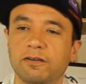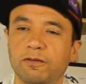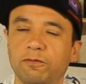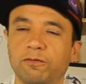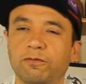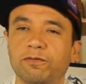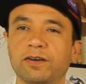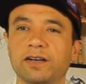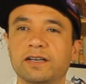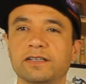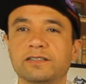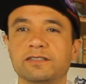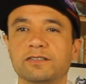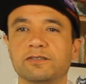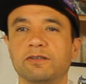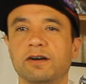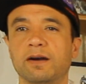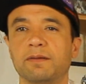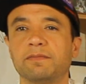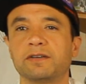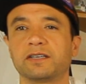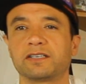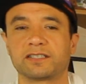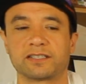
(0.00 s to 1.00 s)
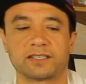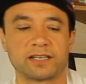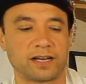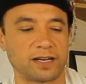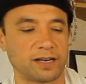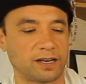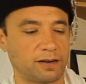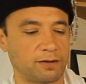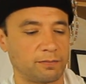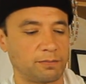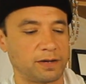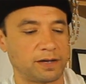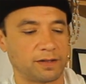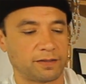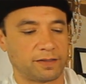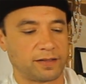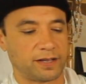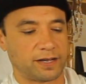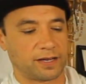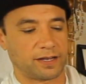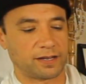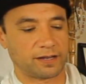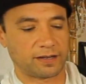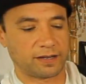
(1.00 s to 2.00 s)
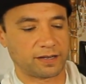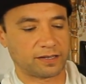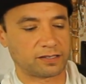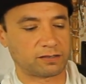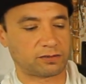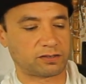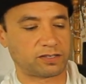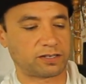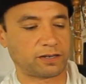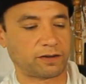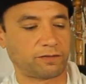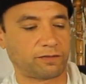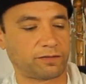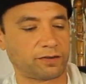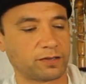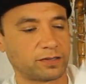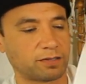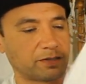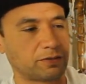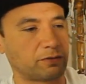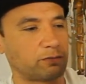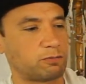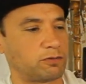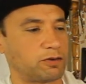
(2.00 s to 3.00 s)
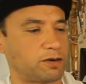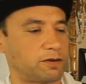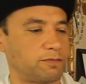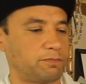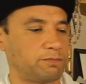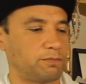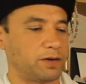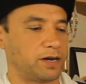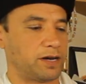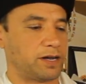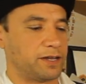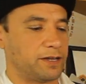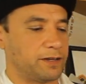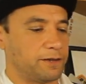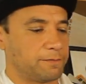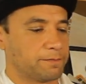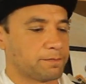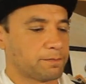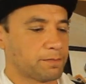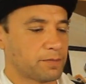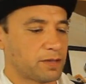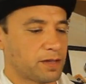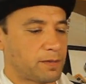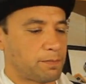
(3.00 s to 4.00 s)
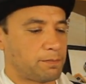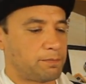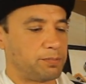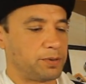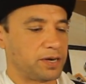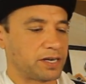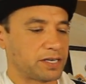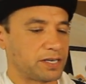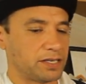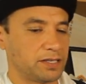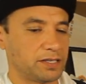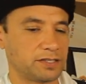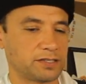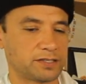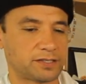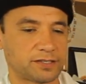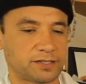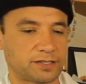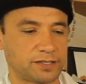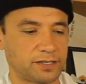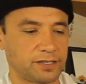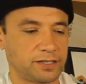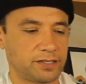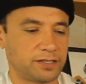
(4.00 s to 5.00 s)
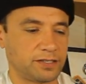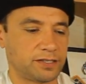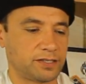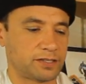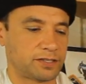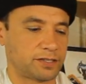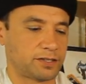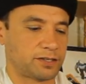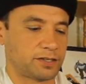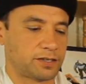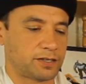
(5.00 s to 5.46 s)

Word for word: Go Fest. So I'm excited about that. That's definitely one of my bucket list cities,